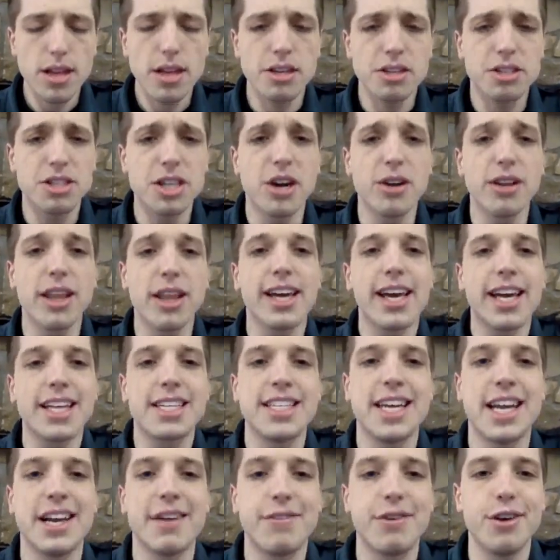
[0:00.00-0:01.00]
So like I
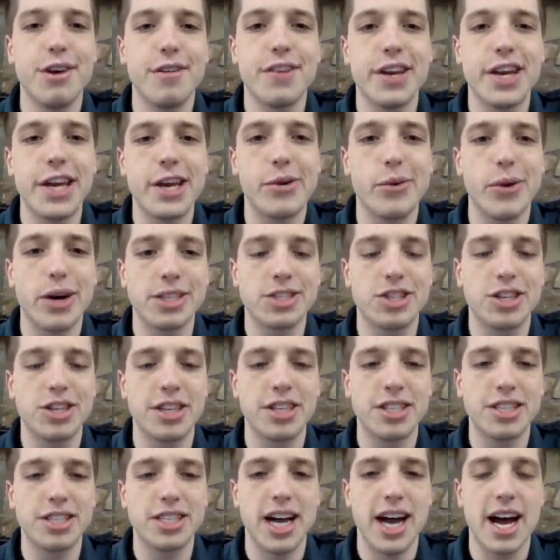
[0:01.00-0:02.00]
said, if you have any
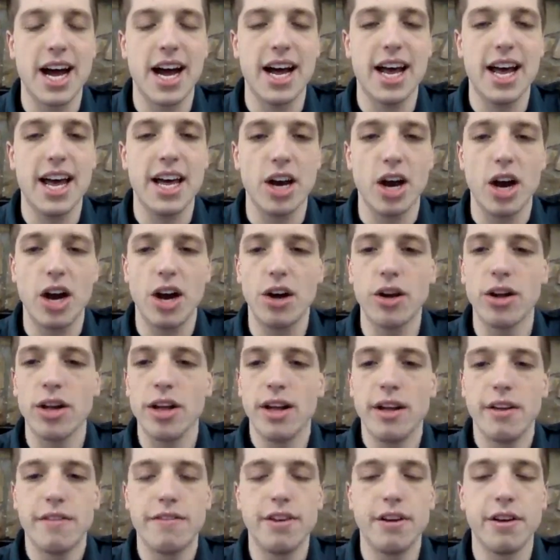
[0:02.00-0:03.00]
questions at all,
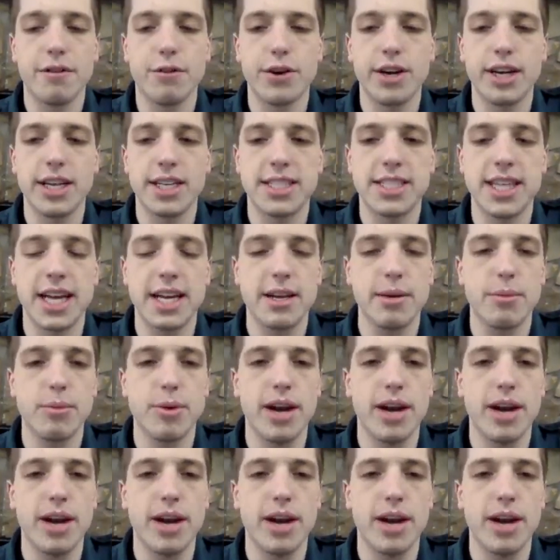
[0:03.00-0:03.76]
feel free to send them